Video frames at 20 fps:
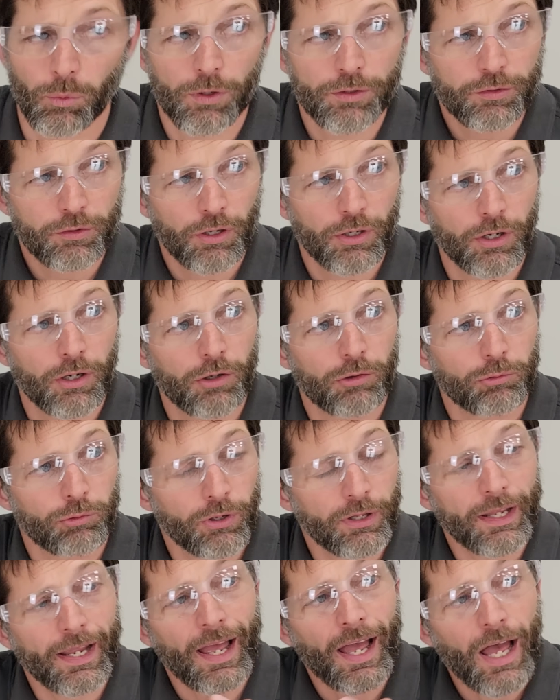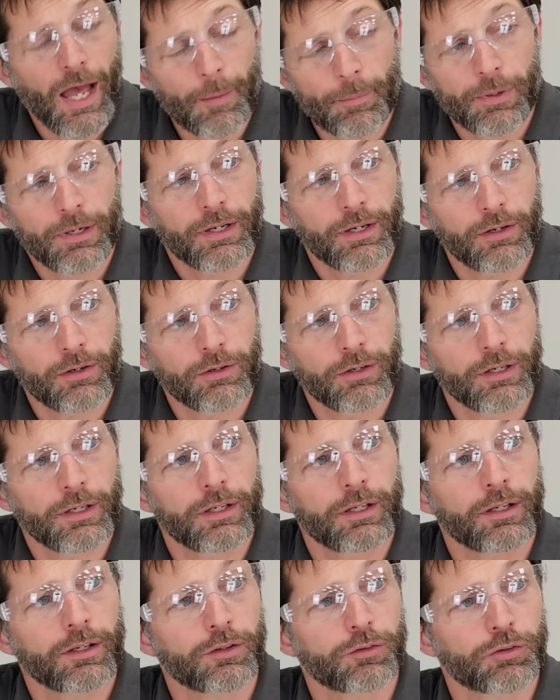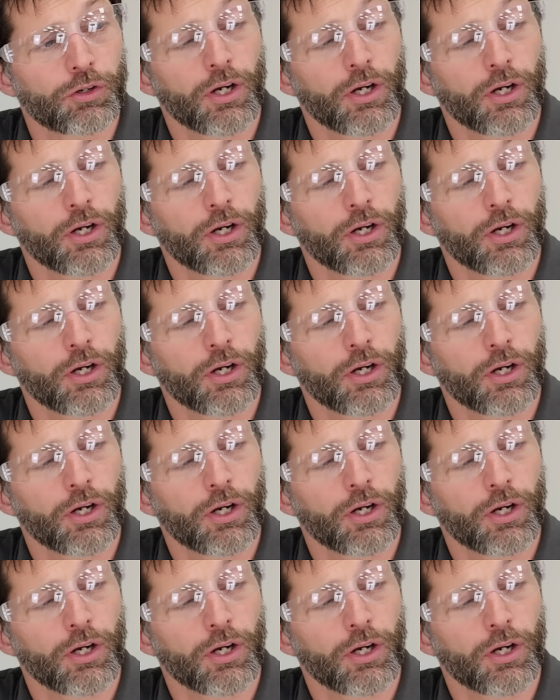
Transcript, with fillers: what's going to really happen here is